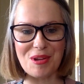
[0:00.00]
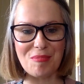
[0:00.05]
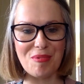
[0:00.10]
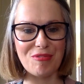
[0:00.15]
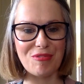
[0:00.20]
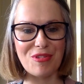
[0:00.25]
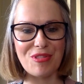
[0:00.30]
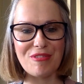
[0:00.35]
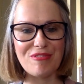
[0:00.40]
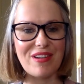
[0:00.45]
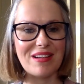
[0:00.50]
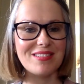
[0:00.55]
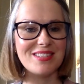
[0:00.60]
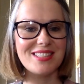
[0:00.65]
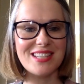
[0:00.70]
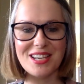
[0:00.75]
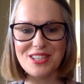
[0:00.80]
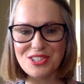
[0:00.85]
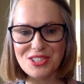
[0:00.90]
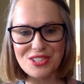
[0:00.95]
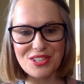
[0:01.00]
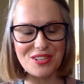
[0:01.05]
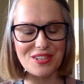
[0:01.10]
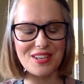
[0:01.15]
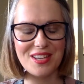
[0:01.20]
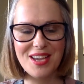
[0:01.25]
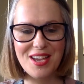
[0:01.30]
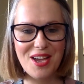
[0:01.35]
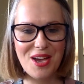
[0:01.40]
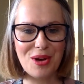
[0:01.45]
before the
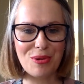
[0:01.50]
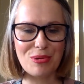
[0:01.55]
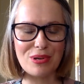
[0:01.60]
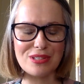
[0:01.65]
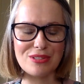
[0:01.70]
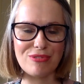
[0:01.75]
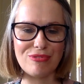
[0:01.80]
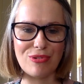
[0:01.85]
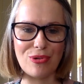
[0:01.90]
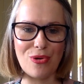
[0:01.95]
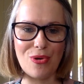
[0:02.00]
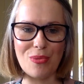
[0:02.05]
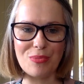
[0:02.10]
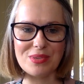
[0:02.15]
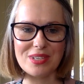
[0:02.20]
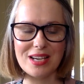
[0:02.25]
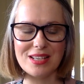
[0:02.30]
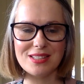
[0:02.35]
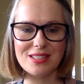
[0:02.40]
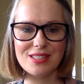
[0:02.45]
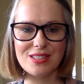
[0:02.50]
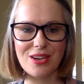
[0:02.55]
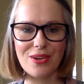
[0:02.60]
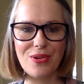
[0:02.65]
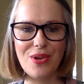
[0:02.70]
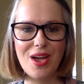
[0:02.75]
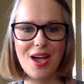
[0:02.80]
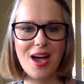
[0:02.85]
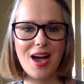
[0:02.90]
foundation was formed. And so